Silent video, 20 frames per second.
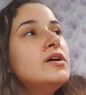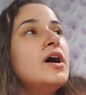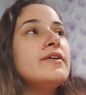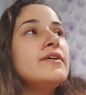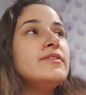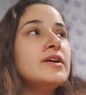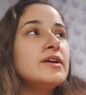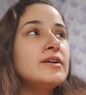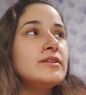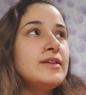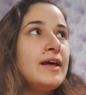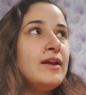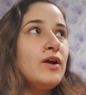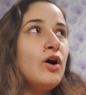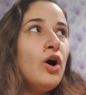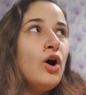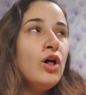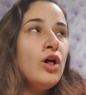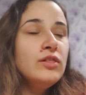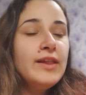I think that
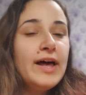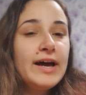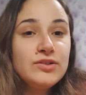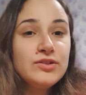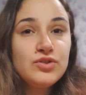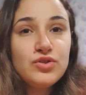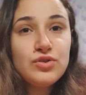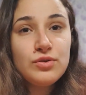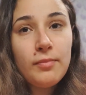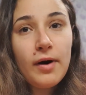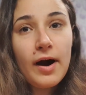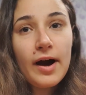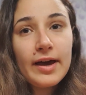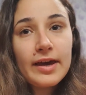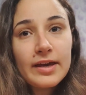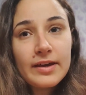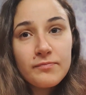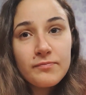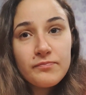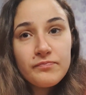all led to
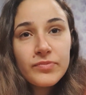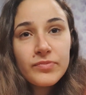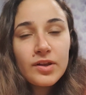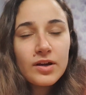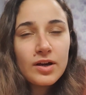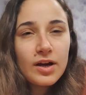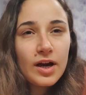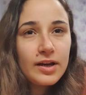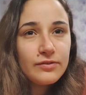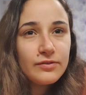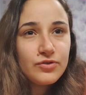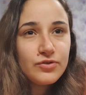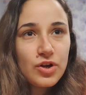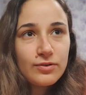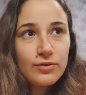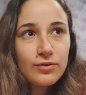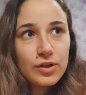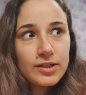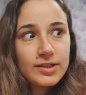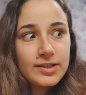my kind of
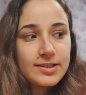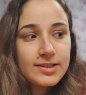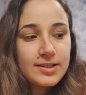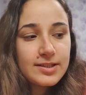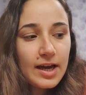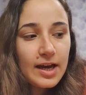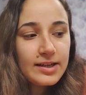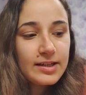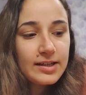general anxiety,